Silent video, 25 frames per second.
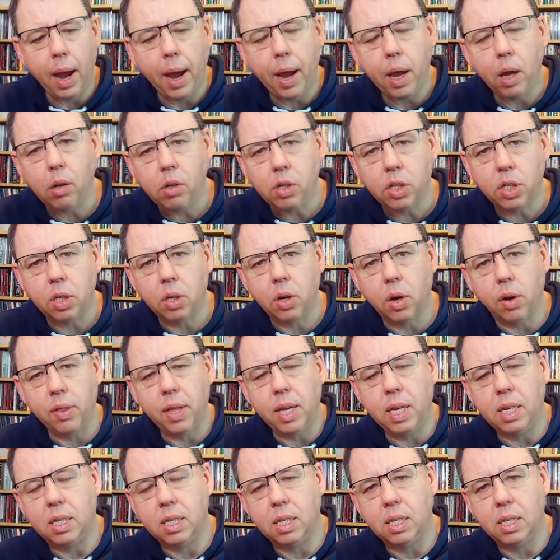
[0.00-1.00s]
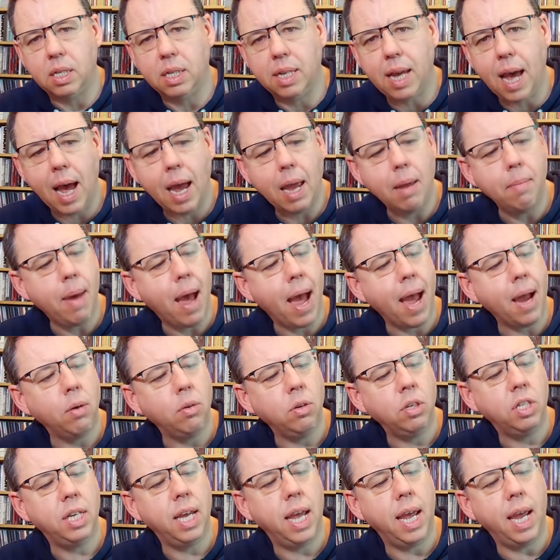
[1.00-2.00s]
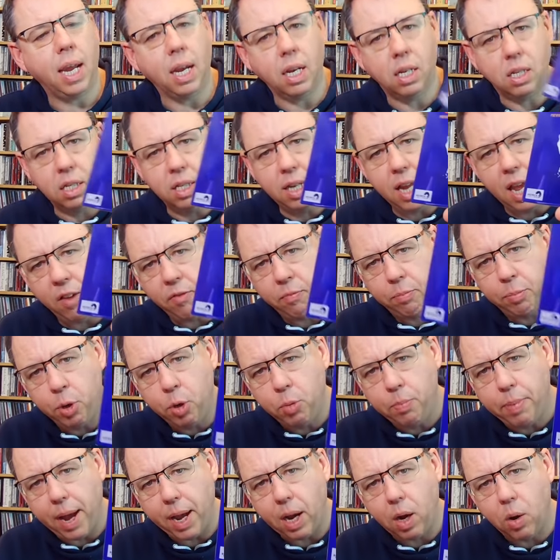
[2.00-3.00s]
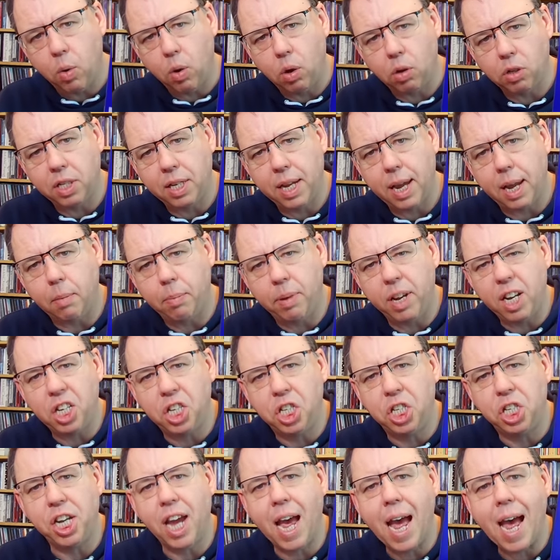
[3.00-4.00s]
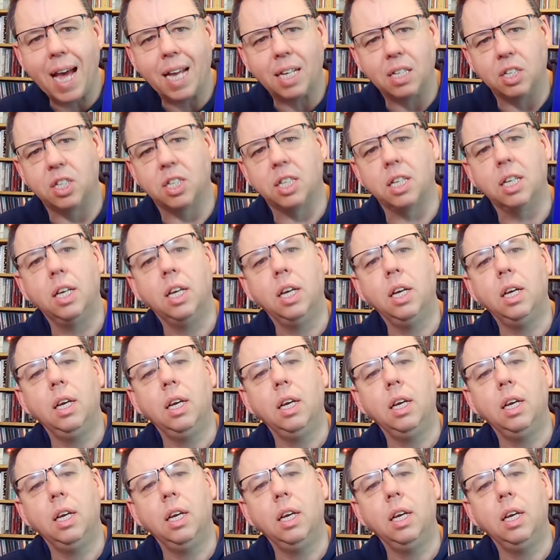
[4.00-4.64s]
I also got this Time Outtakes, Dave Brubeck Quartet, bit of jazz.